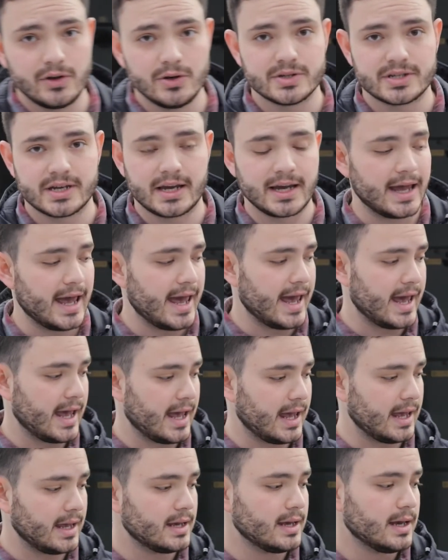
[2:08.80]
using
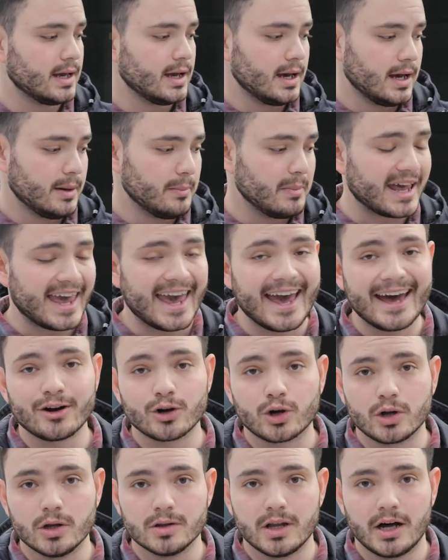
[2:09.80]
a
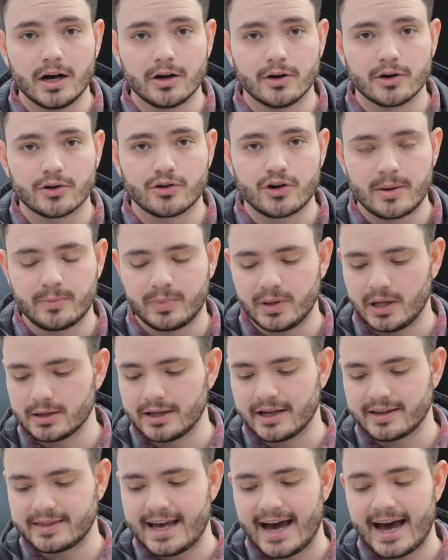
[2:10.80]
mechanical lug or a crimp lug
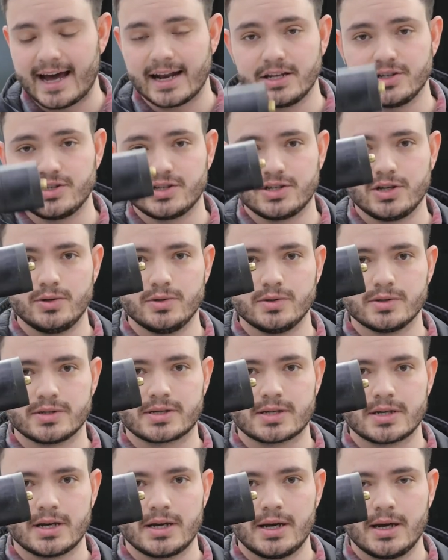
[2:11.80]
like that, is
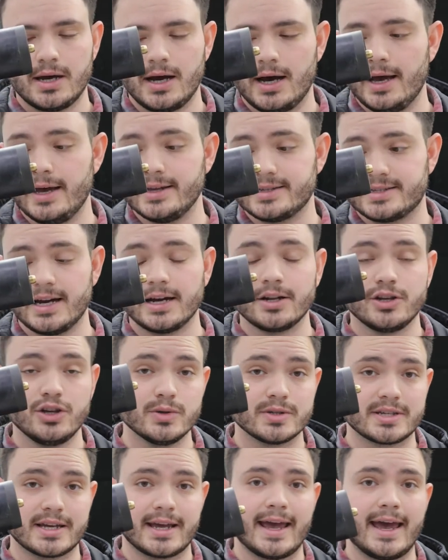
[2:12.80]
used uh, is done
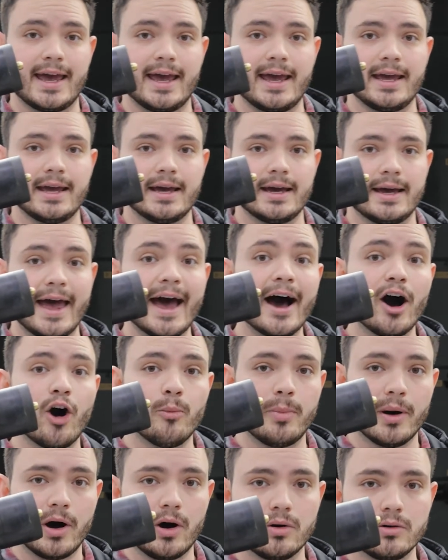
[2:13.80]
using a
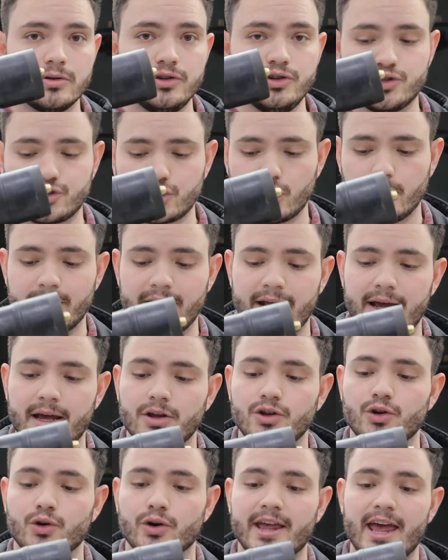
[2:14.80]
elbow. You
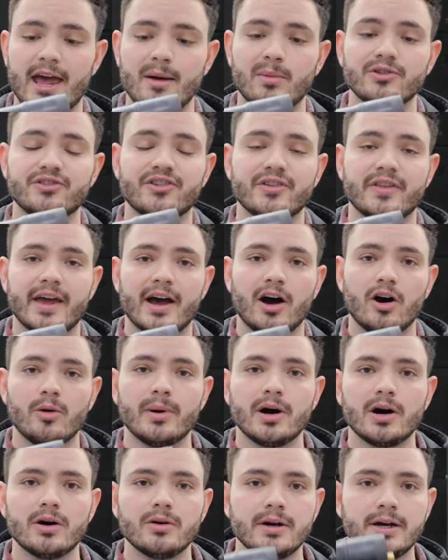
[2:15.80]
terminate your cable to the
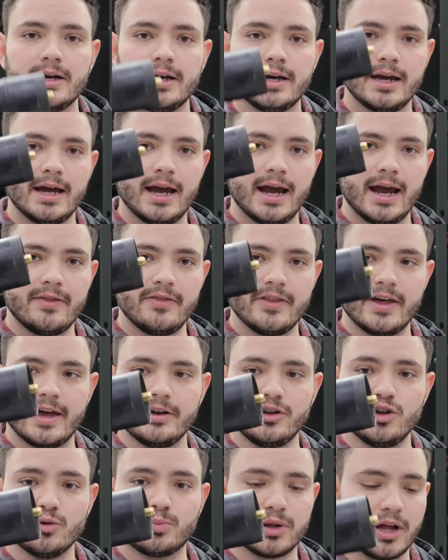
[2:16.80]
elbow, and
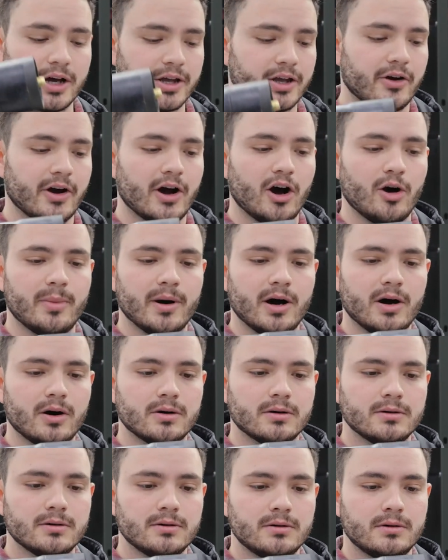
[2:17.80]
then you plug your elbow